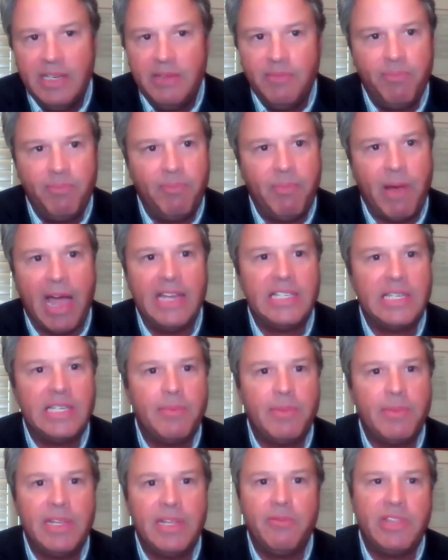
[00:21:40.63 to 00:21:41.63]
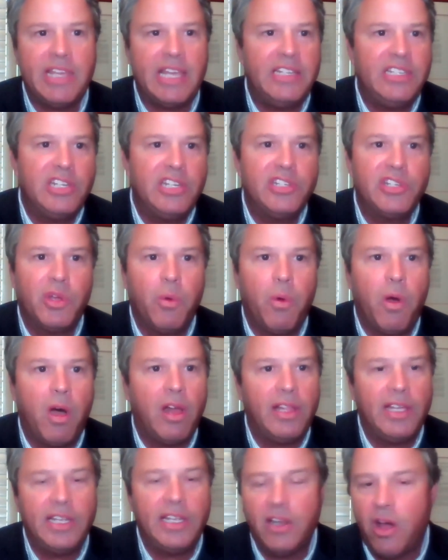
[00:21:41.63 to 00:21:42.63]
buy something with that digital
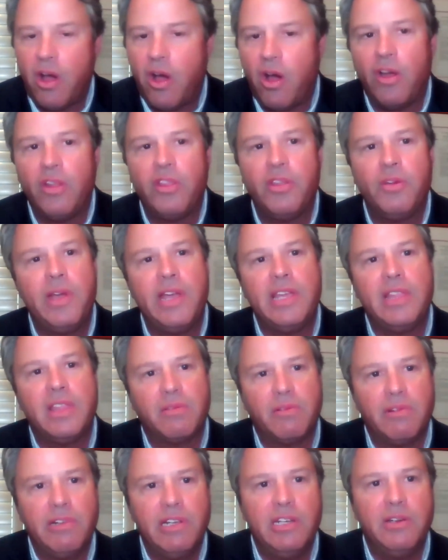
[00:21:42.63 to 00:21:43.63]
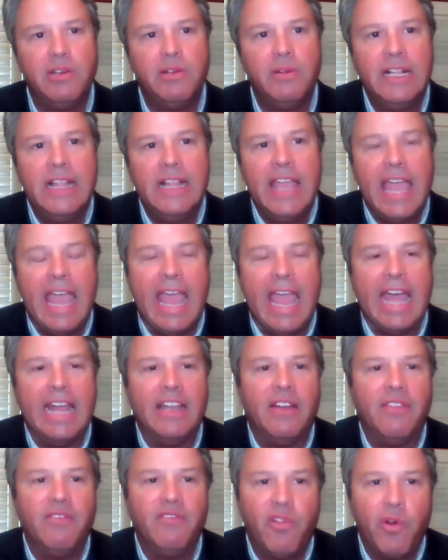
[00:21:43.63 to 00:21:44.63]
wallet all the way through. And
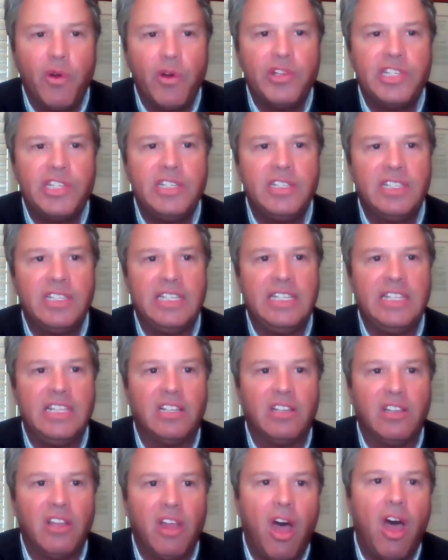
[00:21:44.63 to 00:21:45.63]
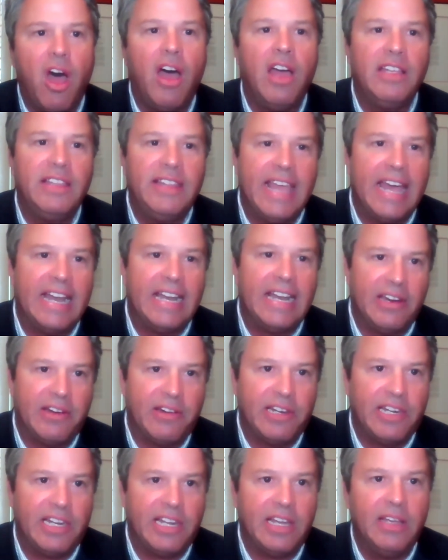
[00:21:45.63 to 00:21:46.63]
unfortunately, the law in that
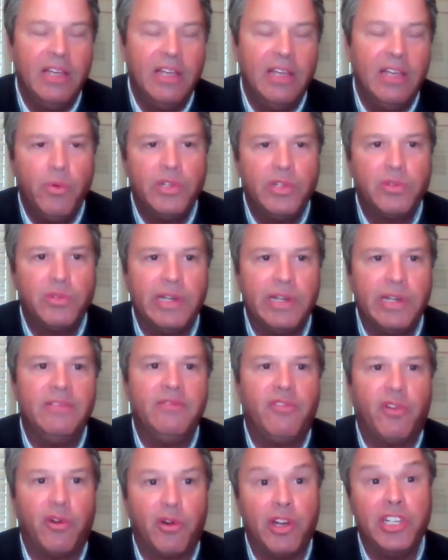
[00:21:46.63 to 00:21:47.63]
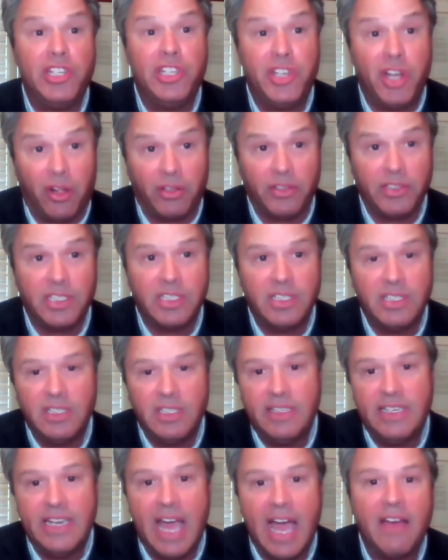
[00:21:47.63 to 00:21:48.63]
area was written for adults,
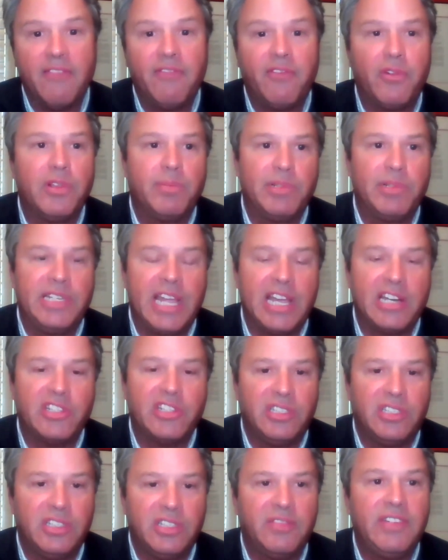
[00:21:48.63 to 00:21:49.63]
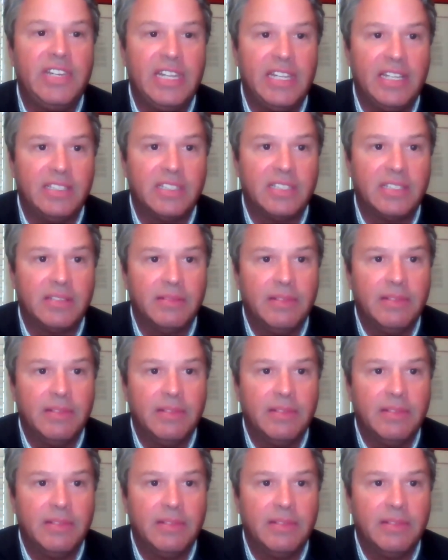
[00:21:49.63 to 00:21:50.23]
not for the protections of kids.